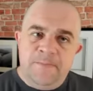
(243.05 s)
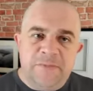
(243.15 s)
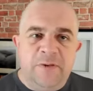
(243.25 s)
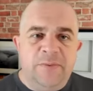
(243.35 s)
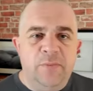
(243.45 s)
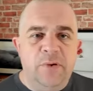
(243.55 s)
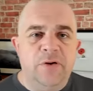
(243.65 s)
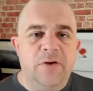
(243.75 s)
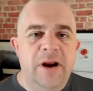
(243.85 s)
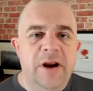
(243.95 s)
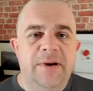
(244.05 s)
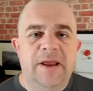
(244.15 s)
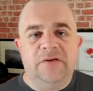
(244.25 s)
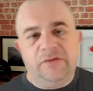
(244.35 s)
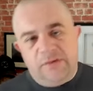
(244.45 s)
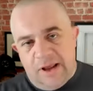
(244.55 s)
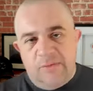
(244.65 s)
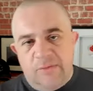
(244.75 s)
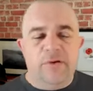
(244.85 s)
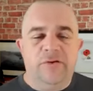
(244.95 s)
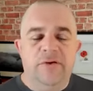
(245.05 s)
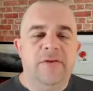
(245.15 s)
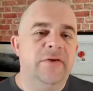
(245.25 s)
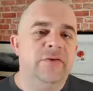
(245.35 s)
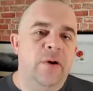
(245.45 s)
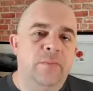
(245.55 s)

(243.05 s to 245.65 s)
Tell people we got great lemonade. So now we're both doing that as well.